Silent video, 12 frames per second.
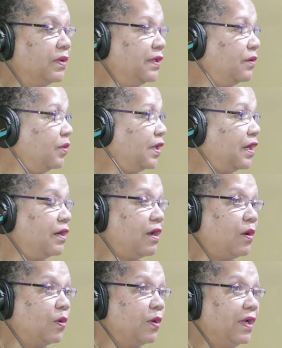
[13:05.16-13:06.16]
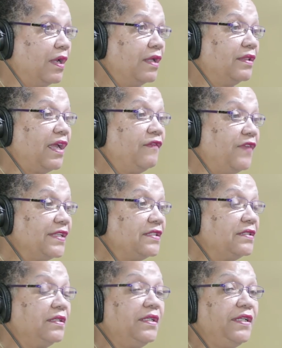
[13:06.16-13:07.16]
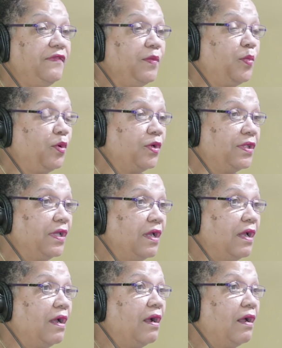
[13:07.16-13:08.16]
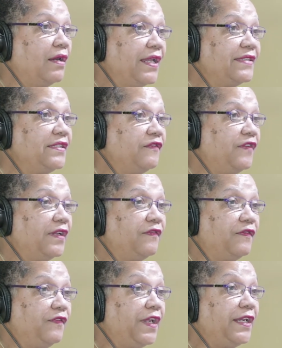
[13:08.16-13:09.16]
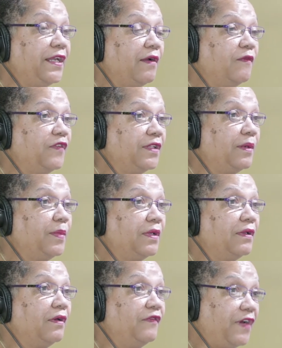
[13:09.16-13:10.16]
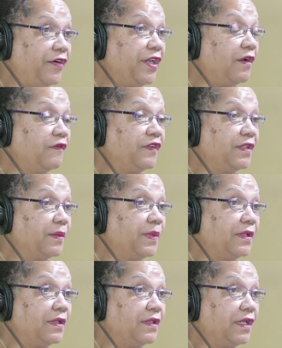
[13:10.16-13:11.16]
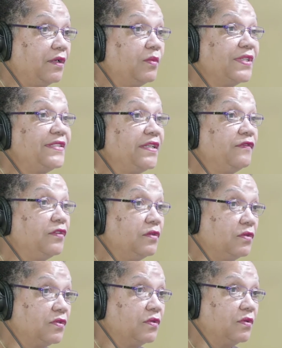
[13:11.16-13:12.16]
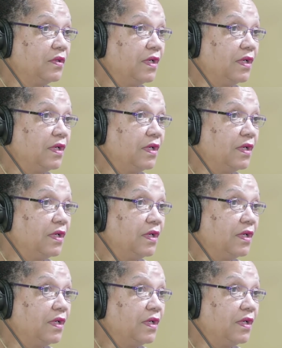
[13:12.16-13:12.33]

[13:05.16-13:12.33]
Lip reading: would allow that vessel to leave the port unless they felt fairly comfortable, very comfortable, that it was safe to do so.